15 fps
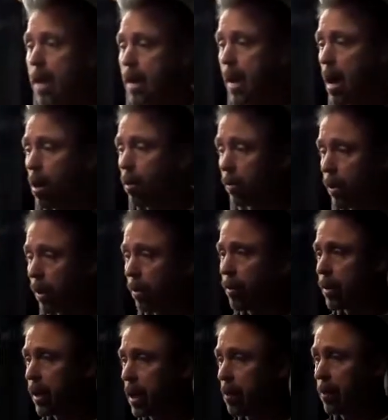Now, the other
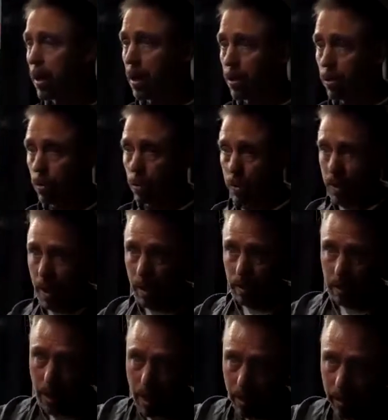thing I'm going to do with
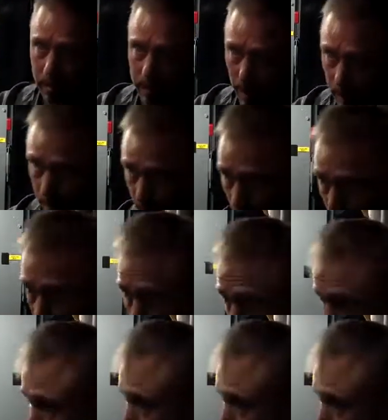that condensate tank,